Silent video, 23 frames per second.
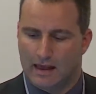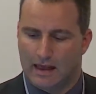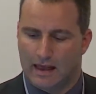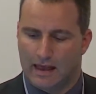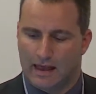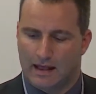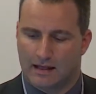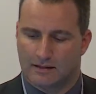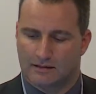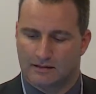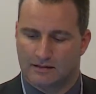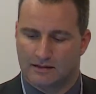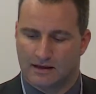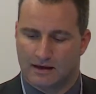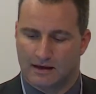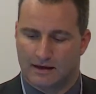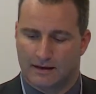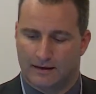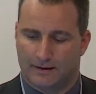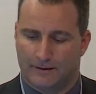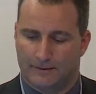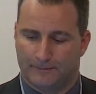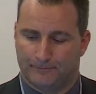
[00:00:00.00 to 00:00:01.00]
And
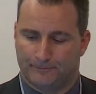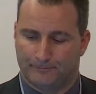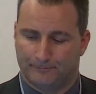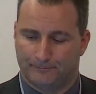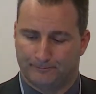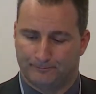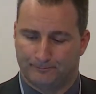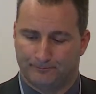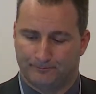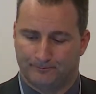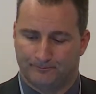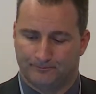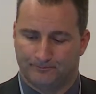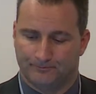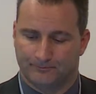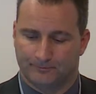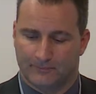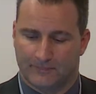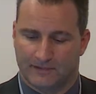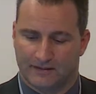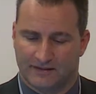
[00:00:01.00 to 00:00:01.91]
um,